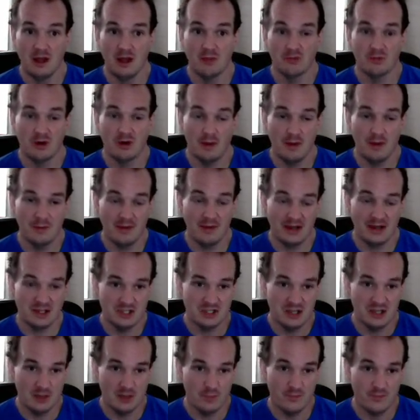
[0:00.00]
Primate
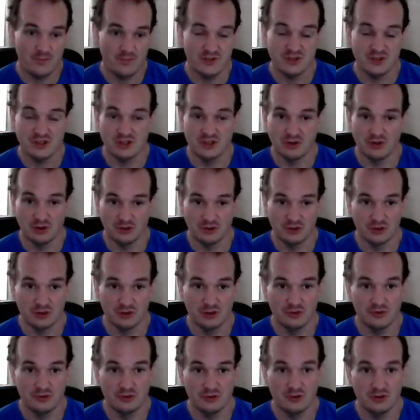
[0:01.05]
matchup, this is not so
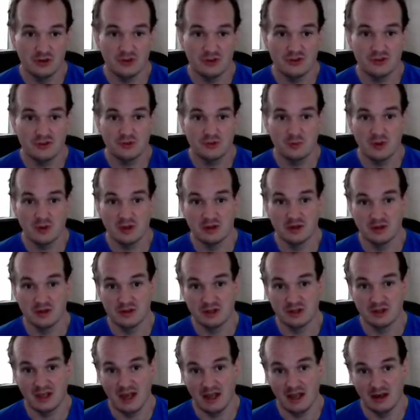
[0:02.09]
good for us because
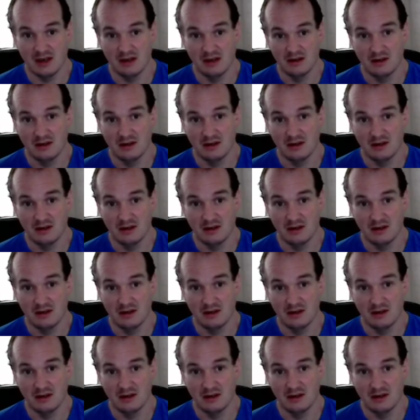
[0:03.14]
again,